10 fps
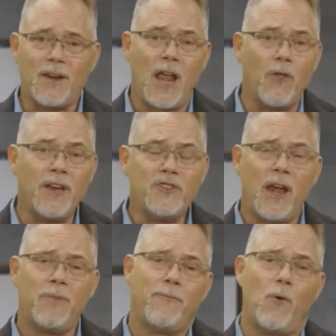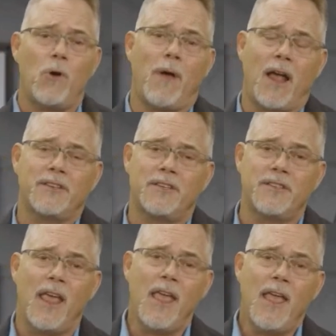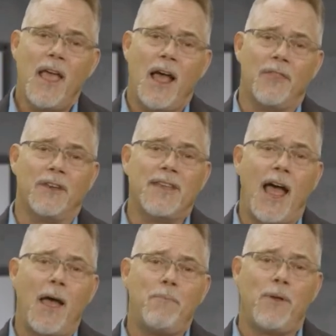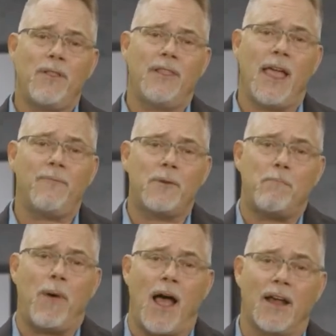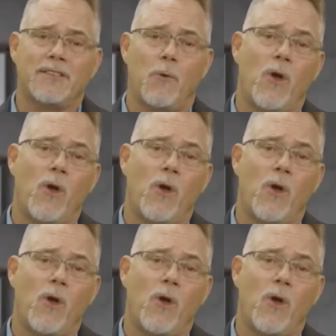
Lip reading: Now that you have the 4 boxes, on the top left box, I